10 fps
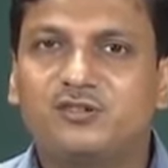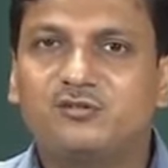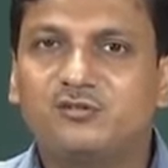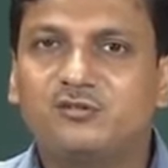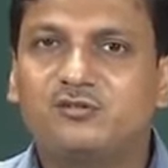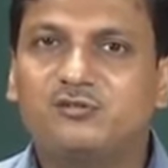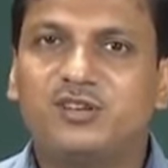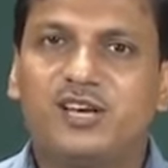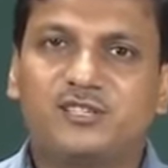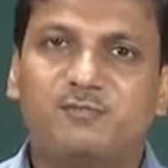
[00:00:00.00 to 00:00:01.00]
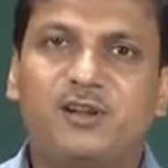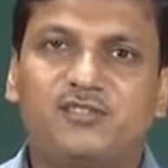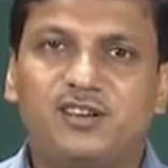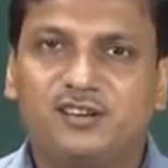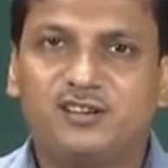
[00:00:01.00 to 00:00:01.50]
to
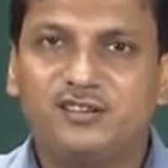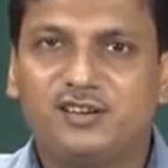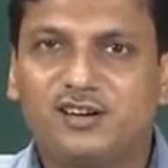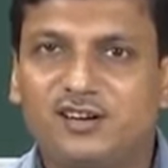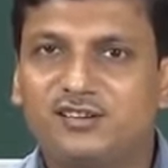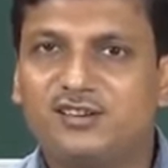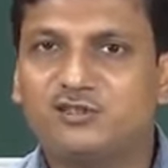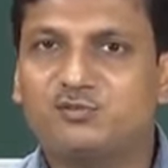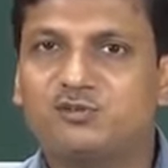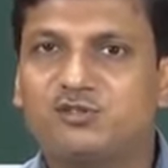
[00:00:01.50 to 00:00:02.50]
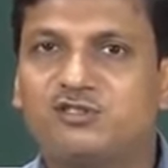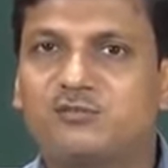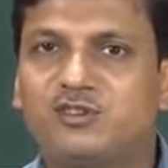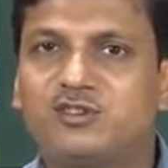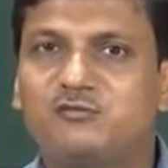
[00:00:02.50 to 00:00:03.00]
explain the transformation
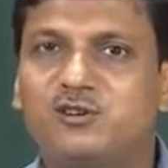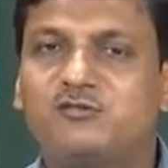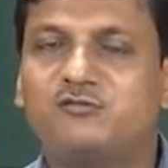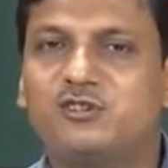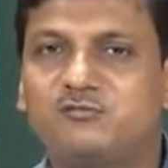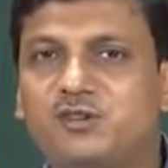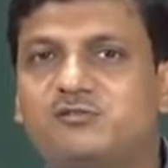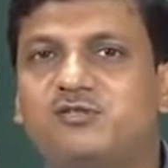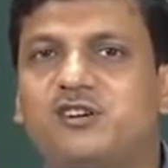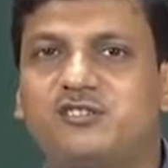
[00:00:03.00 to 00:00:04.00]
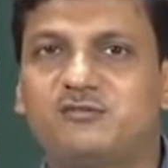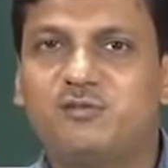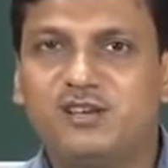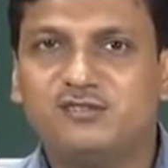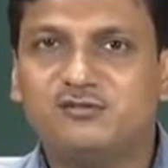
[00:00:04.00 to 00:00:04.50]
of the different one phase to another
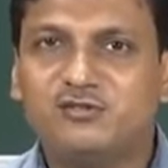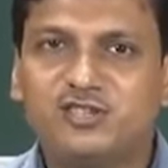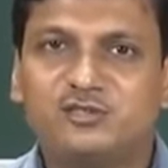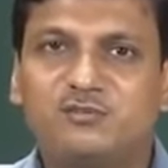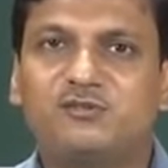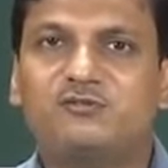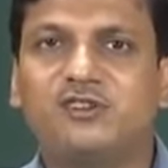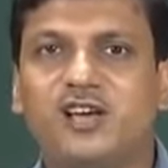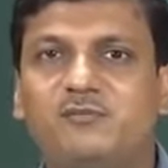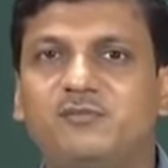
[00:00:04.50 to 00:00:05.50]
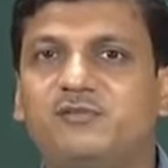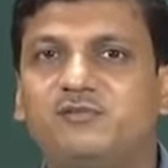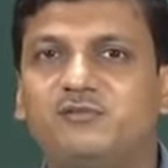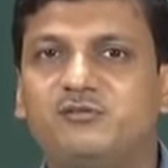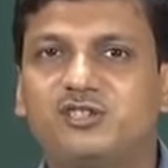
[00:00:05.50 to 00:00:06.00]
phase with respect to time,
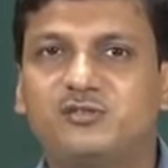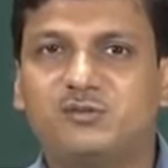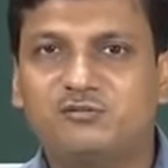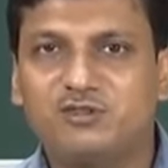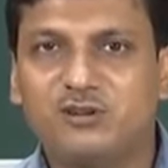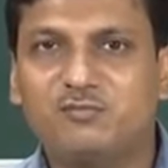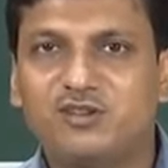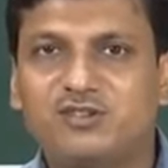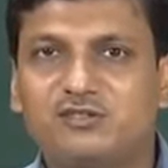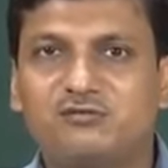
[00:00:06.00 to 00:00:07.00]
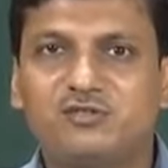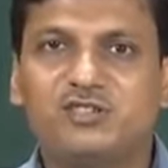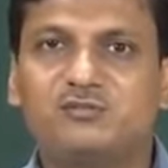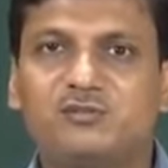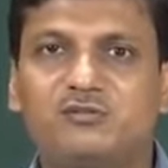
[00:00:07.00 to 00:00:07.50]
with respect to temperature, with
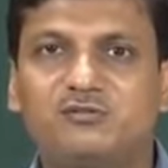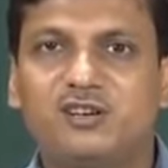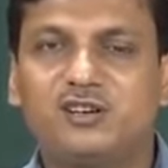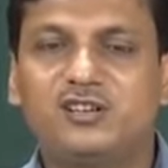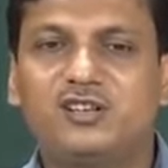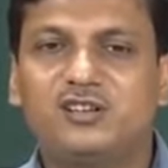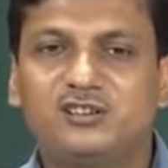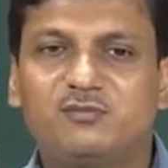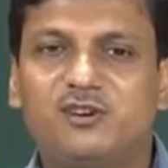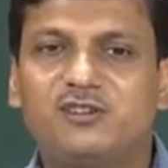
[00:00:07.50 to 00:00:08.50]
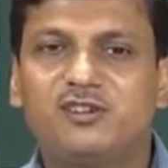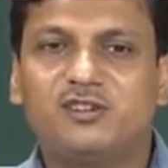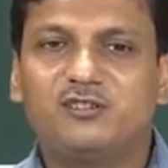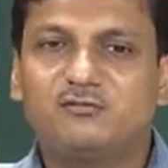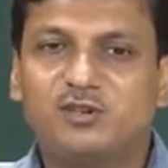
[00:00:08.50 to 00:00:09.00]
respect to the different
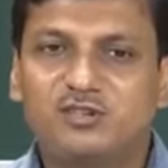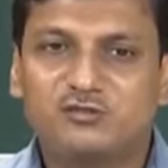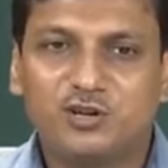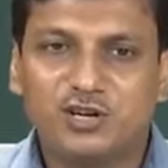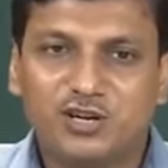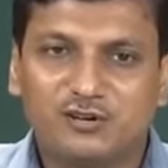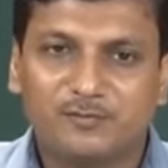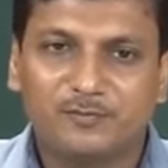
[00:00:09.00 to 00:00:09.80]
fixed cooling rate.